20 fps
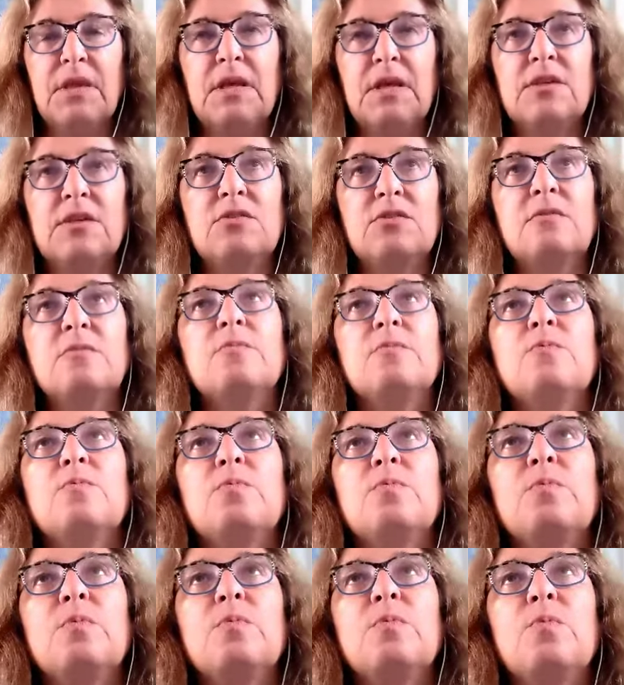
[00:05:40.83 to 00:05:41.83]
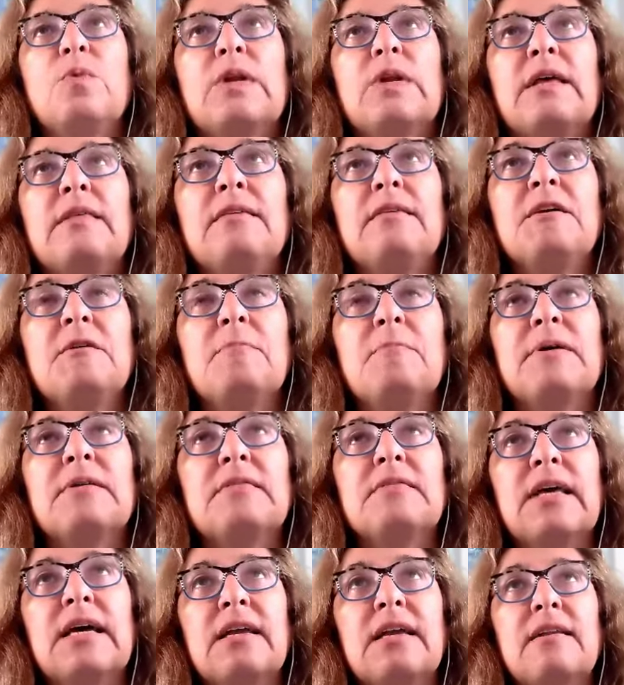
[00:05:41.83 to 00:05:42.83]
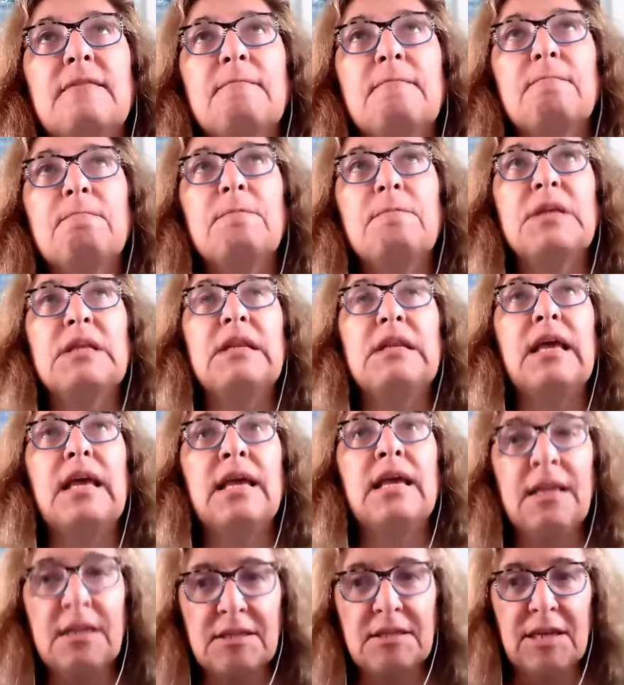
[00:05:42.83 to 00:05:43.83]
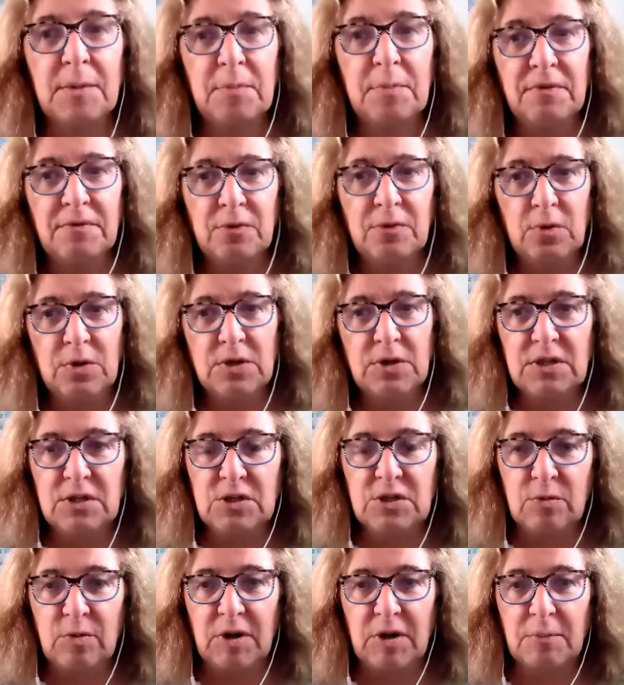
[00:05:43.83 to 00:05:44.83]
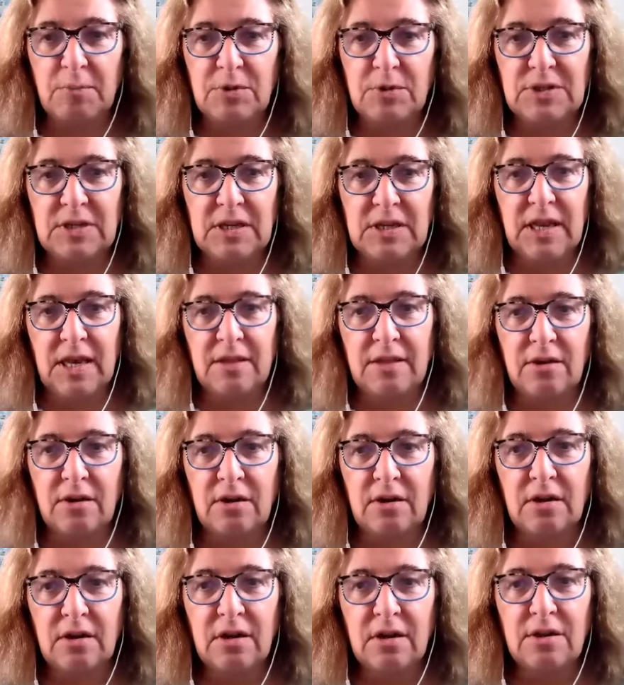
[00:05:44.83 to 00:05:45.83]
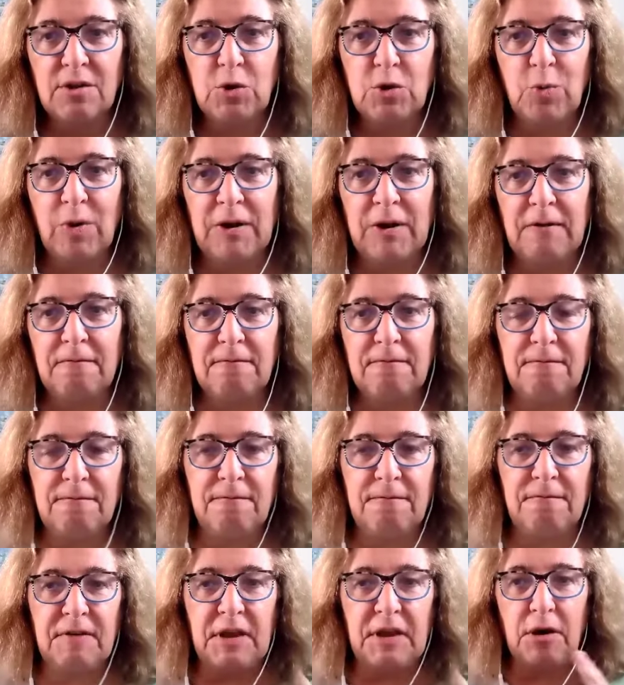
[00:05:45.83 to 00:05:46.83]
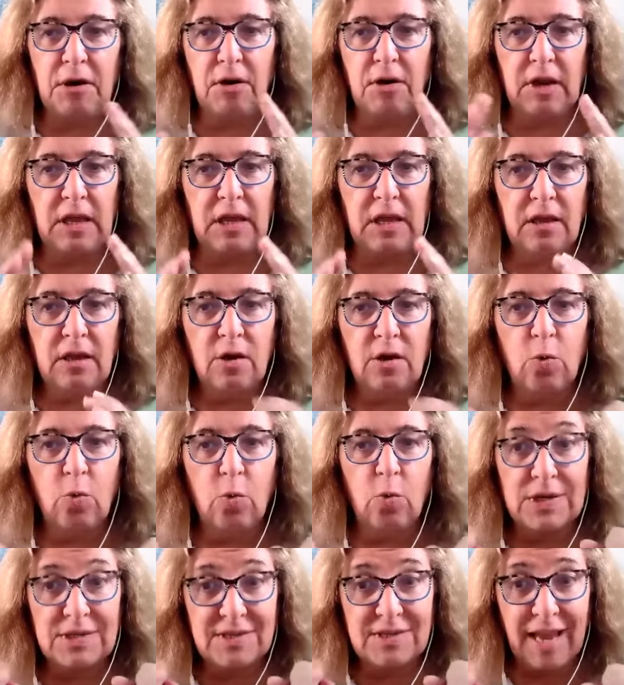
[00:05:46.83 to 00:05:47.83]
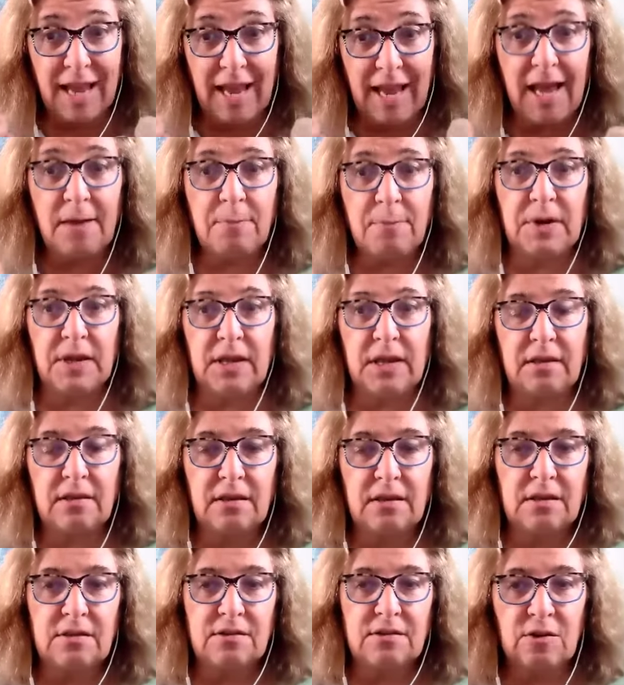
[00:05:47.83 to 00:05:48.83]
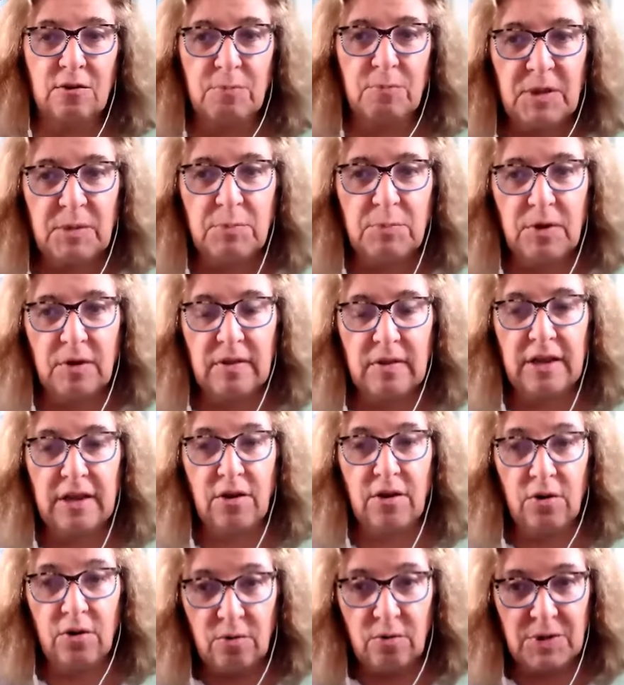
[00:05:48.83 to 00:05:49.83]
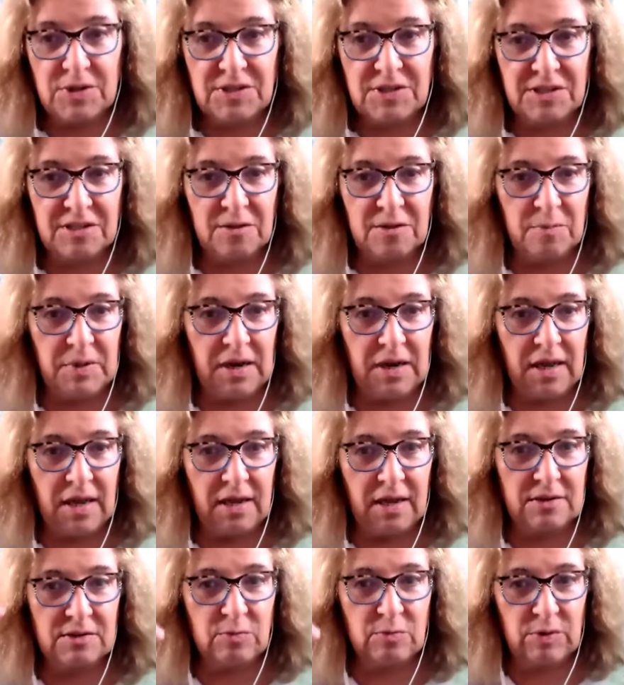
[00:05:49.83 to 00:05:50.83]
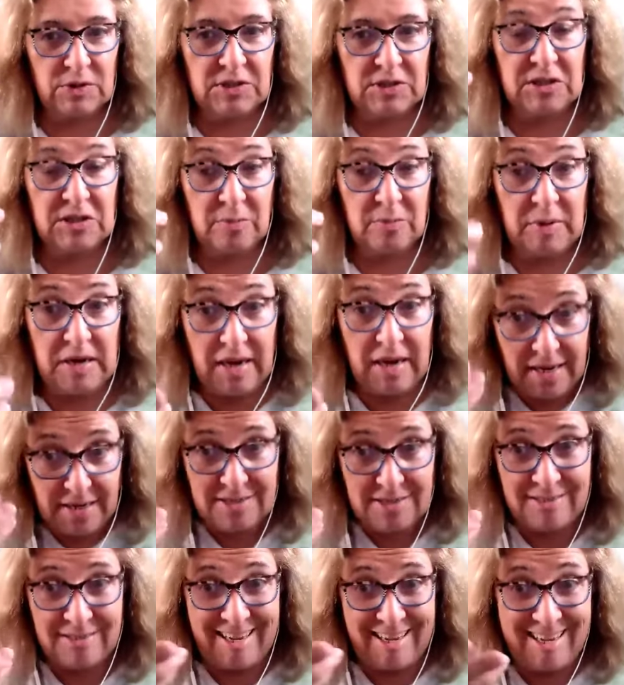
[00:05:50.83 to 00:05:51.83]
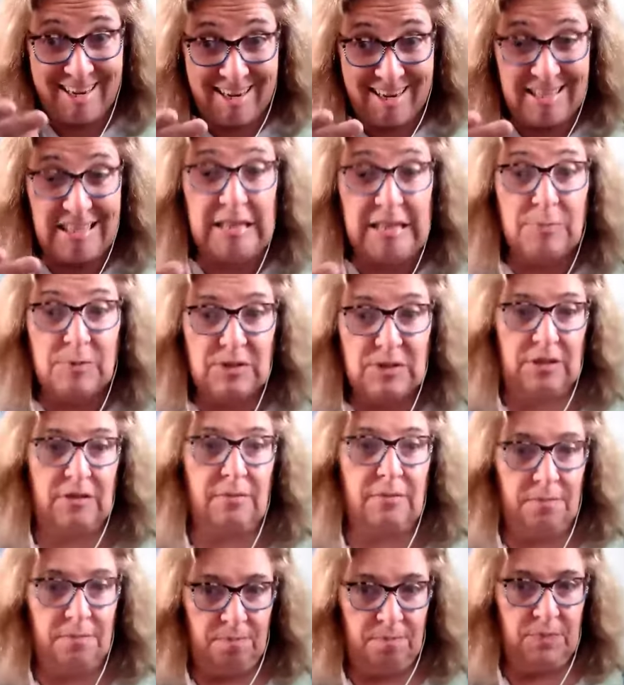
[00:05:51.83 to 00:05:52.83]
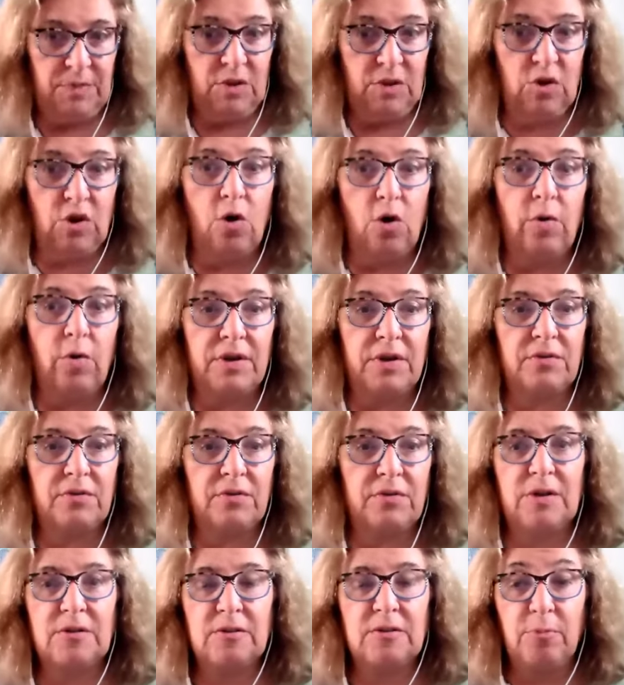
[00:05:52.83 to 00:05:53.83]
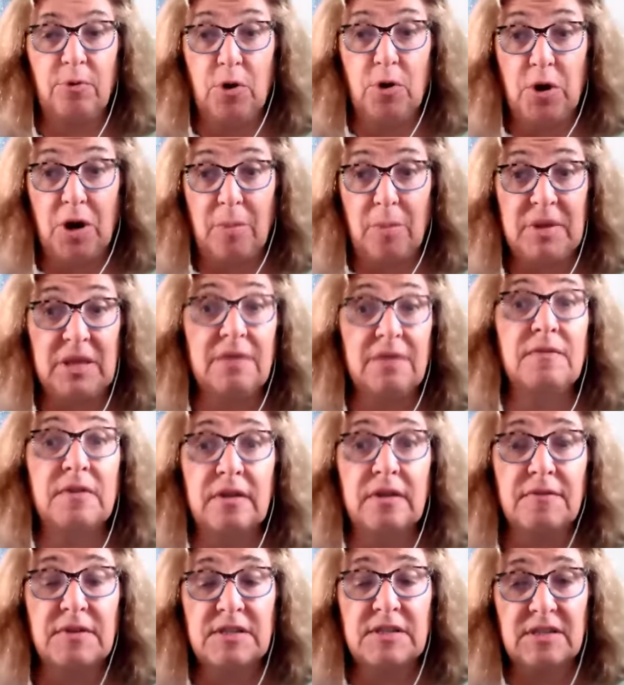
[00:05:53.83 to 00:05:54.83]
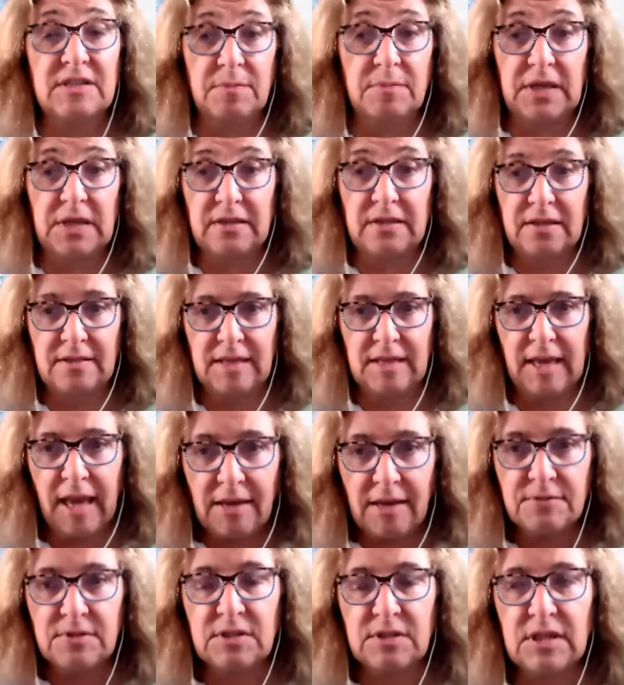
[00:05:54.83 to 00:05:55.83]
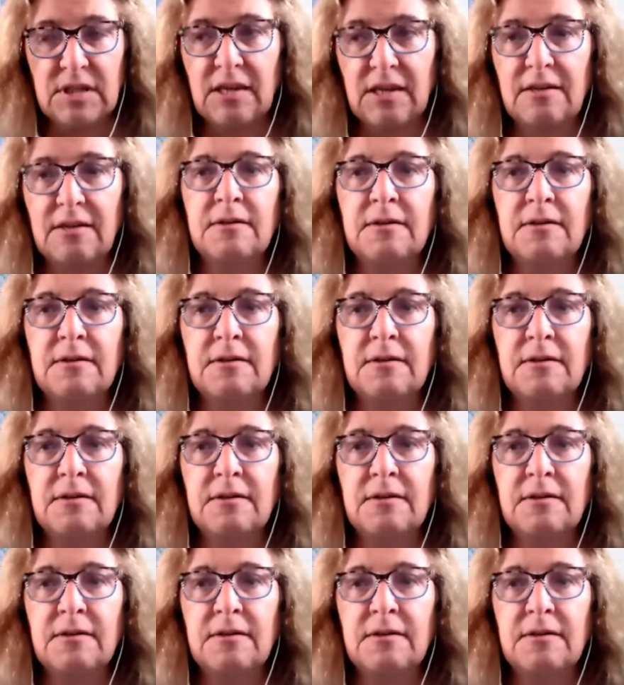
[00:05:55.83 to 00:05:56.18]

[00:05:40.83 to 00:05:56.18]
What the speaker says: So when I think about that, in any type of course that you want to put together, you want to vary what's happening. So people are like, oh, what's going to be next? What's going to be next? And that kind of keeps them going throughout the program, even if it's something that they have to take.